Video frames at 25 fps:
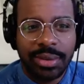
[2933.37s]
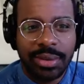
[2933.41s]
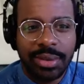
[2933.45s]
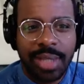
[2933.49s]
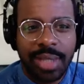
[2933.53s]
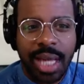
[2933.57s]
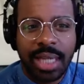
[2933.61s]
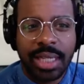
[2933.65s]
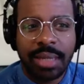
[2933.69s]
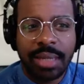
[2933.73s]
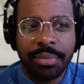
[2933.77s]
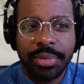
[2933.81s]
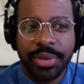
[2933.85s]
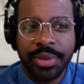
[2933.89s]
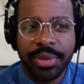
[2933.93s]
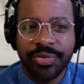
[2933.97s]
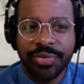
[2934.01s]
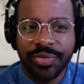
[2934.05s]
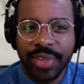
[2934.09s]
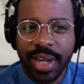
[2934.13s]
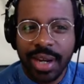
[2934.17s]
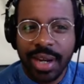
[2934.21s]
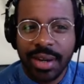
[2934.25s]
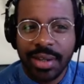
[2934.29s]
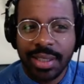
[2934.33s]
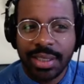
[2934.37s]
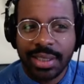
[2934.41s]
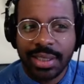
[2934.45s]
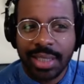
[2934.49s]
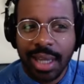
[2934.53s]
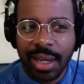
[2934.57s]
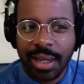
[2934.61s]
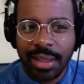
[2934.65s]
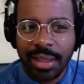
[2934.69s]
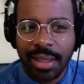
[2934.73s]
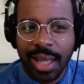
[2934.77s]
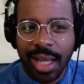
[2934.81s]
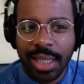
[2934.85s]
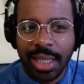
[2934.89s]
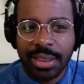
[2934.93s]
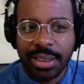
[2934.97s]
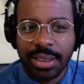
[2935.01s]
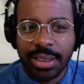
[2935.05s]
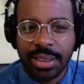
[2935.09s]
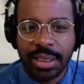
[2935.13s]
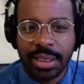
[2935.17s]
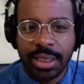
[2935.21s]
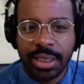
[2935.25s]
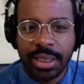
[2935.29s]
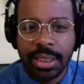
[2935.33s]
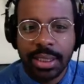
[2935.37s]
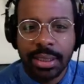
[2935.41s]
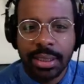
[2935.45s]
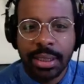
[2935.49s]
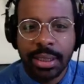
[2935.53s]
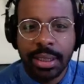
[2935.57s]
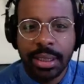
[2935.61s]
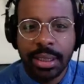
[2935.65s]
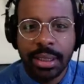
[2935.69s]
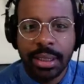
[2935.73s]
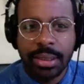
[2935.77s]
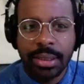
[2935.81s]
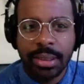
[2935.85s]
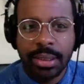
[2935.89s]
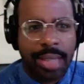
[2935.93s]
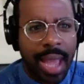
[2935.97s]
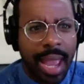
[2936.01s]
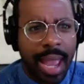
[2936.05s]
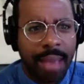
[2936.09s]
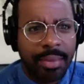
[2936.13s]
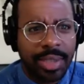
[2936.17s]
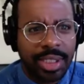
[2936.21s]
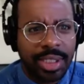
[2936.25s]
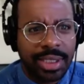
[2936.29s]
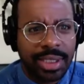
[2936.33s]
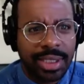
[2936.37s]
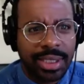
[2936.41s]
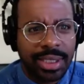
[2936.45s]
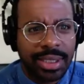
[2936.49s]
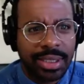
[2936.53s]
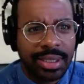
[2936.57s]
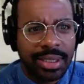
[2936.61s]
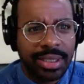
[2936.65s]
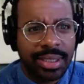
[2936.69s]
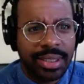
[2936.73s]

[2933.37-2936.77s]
That can be very psychologically damaging.